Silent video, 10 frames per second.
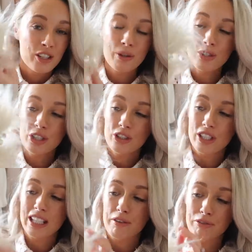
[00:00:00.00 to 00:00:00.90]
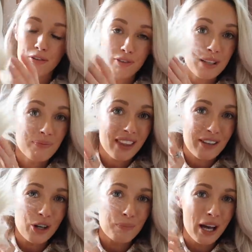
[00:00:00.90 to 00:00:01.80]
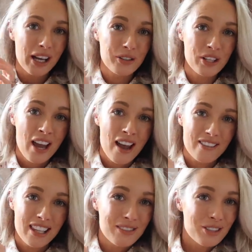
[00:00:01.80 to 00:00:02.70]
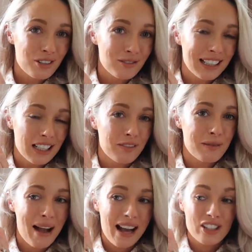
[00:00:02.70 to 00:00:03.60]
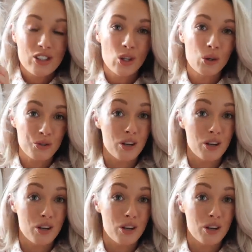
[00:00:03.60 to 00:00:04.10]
So as you can see, they're fluffy, they've got pearls, and then they've got a really lovely padded sole.